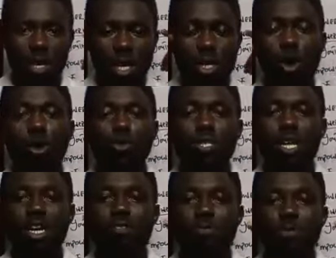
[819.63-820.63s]
It all
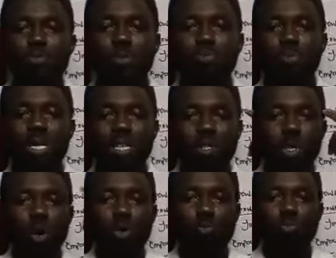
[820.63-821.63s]
starts from your brain. It's
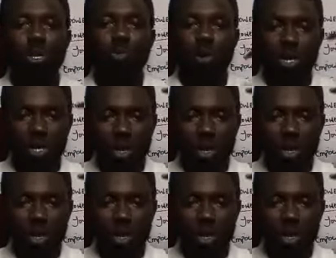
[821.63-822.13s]
all brain work.